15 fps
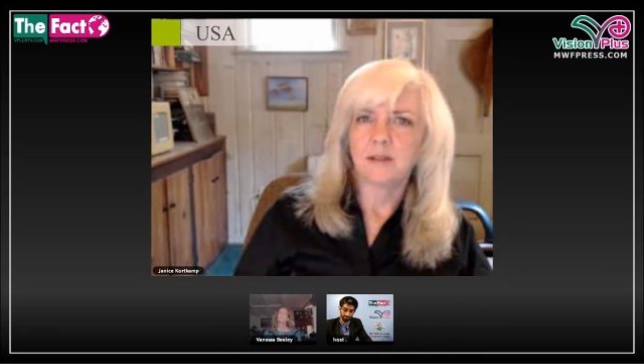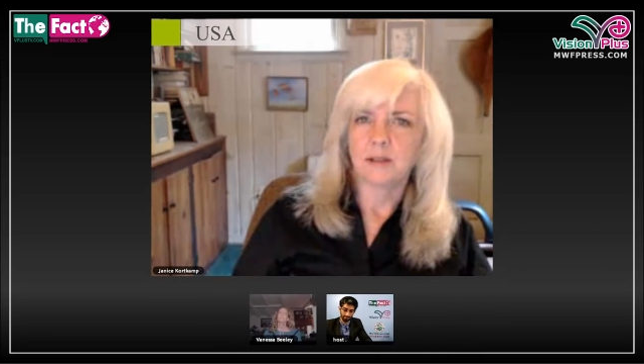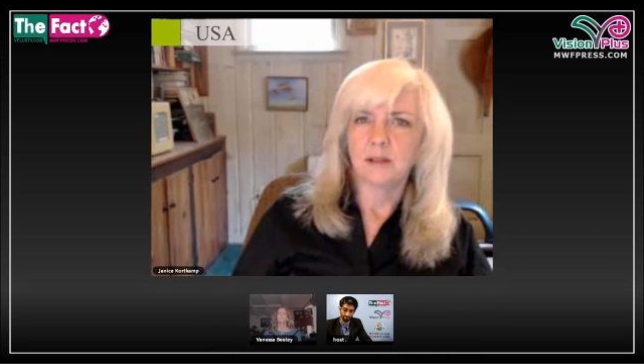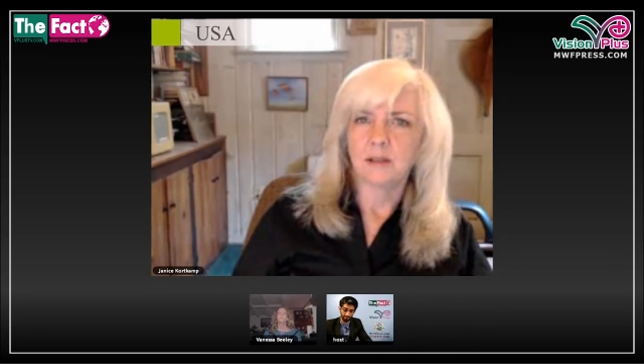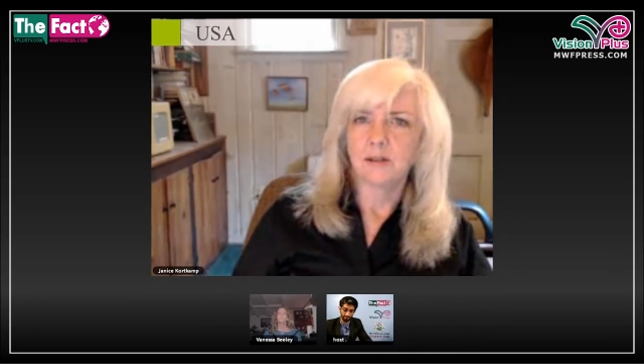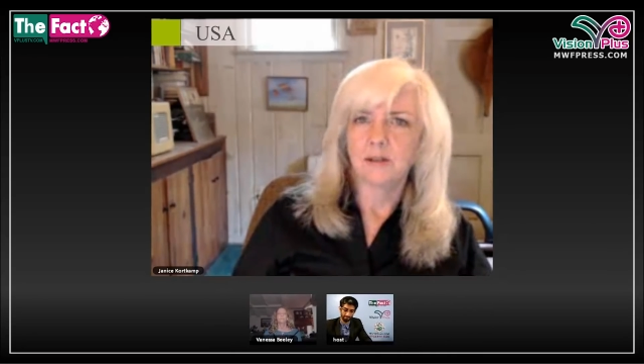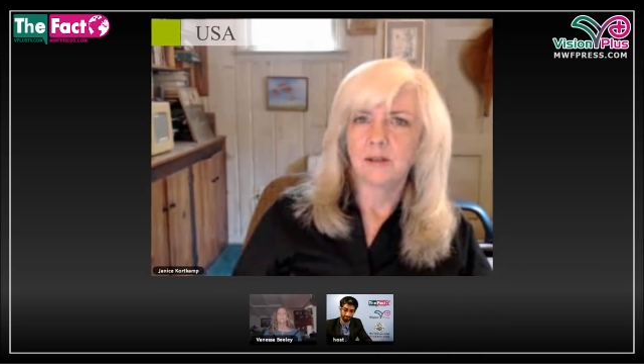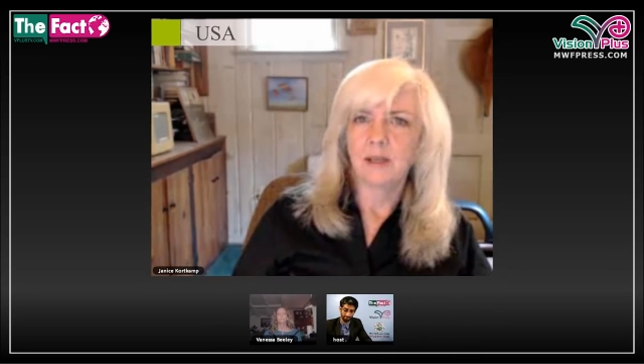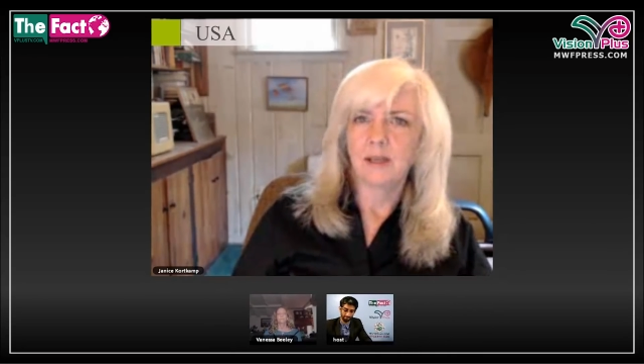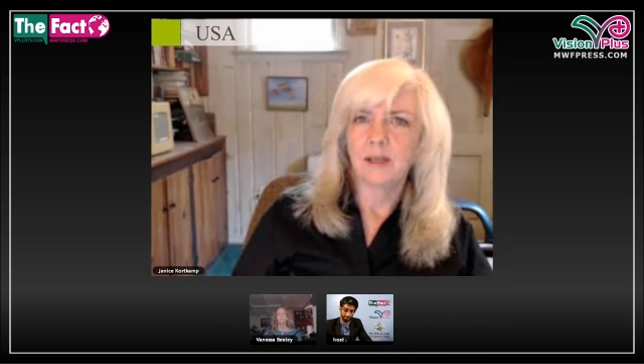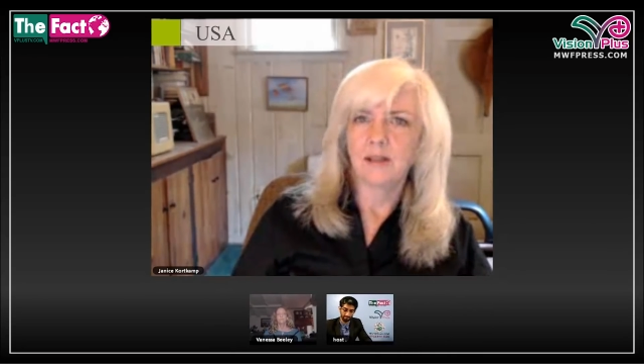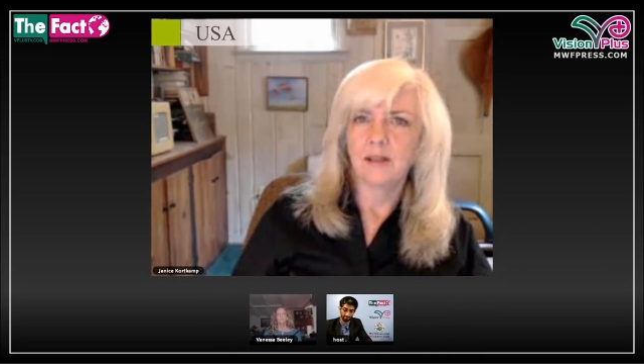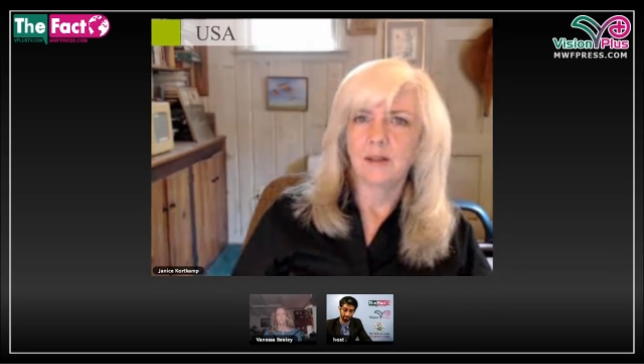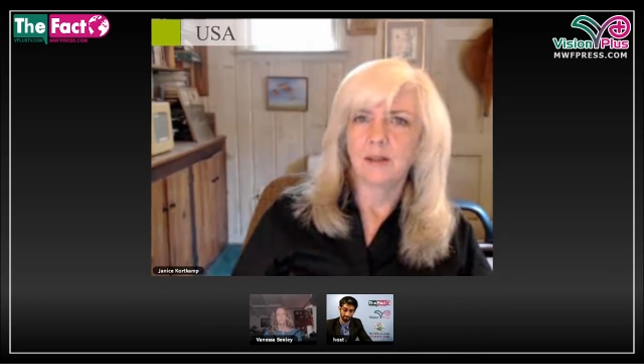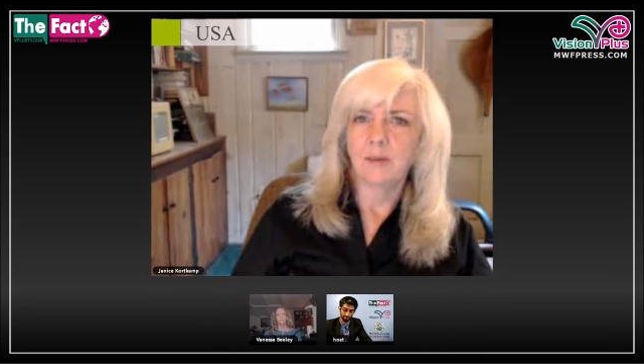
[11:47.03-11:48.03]

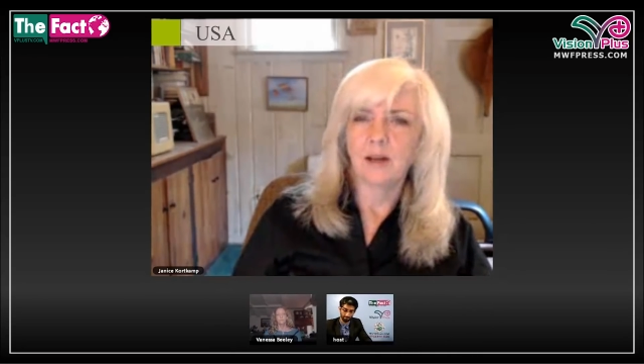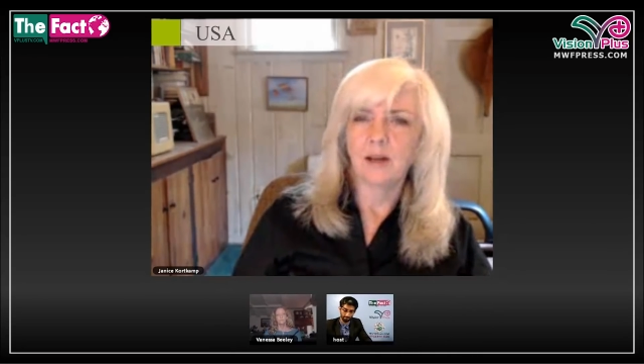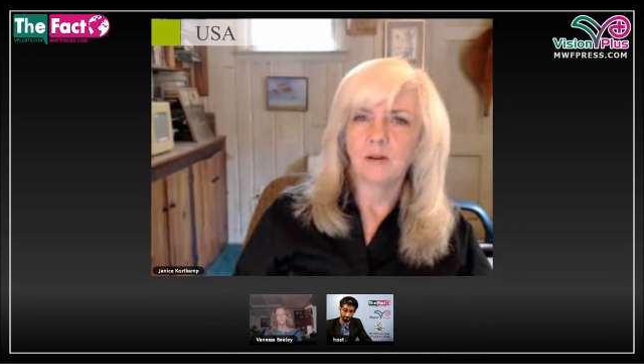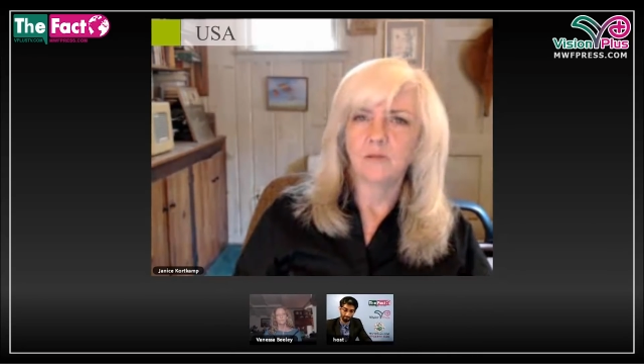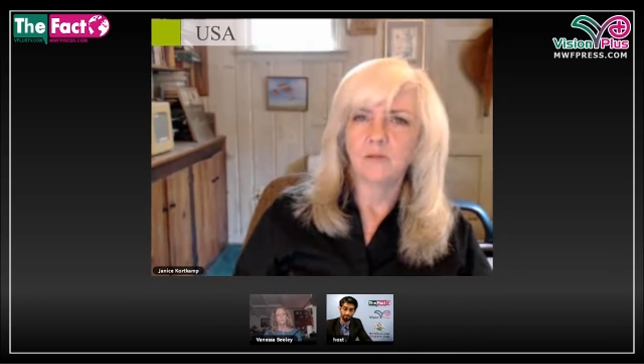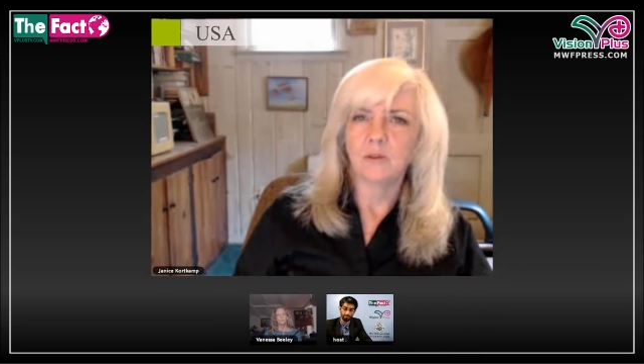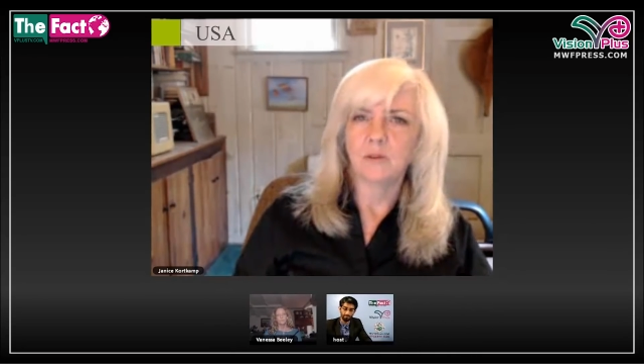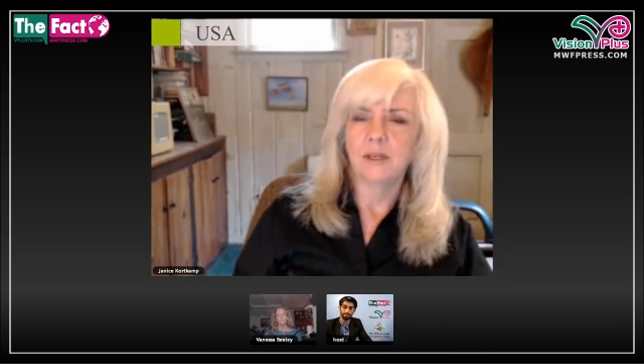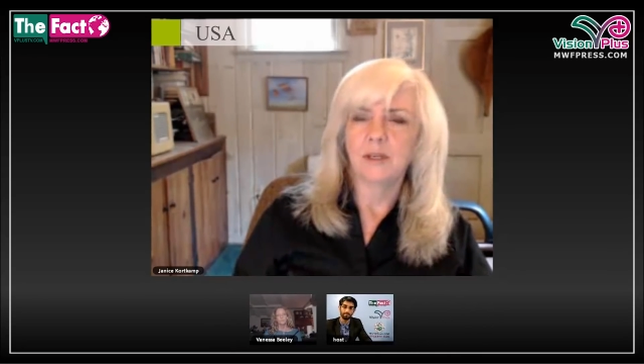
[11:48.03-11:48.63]
the battle for